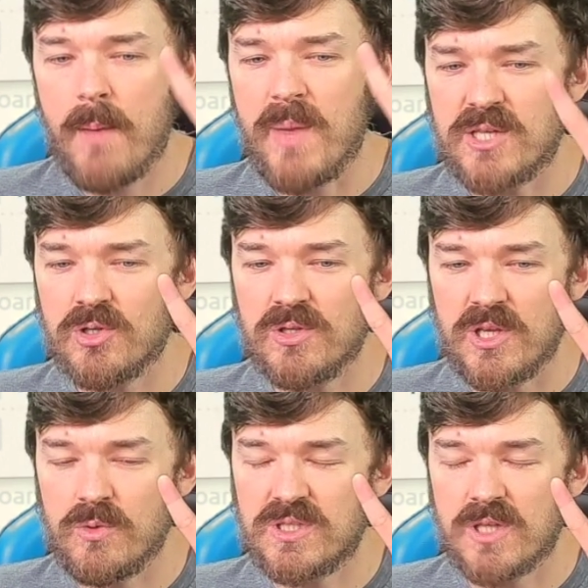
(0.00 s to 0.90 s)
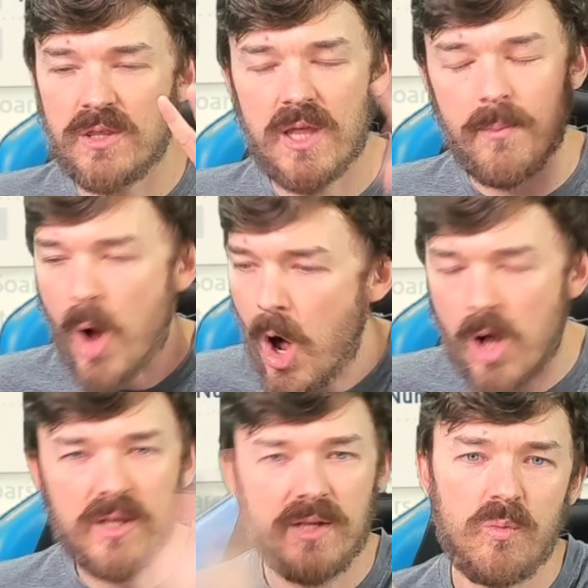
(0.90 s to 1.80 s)
Make sure that you stun them
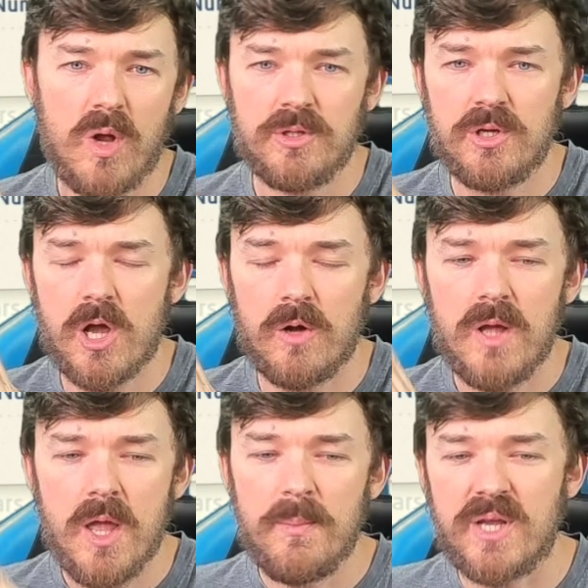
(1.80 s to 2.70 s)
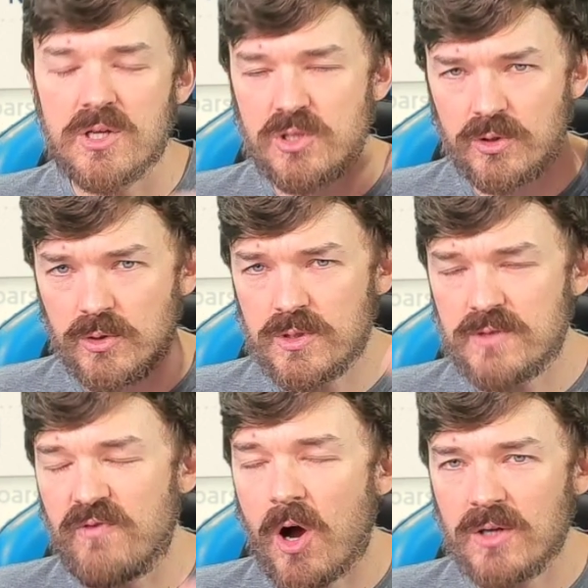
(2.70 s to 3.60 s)
all in one go because you'll use
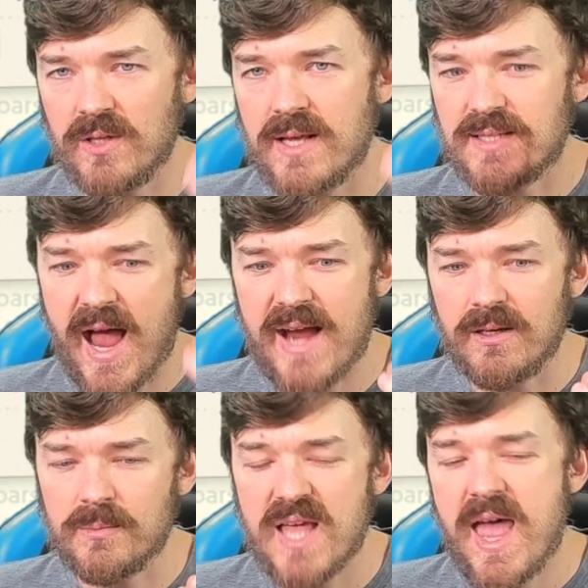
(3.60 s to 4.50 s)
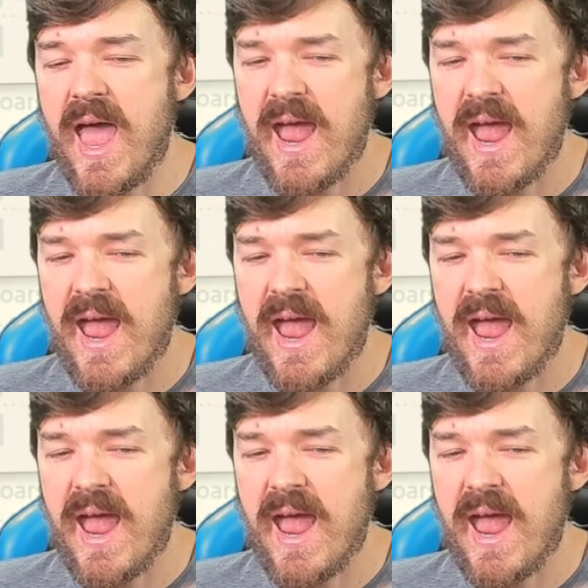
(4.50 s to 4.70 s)
far less items,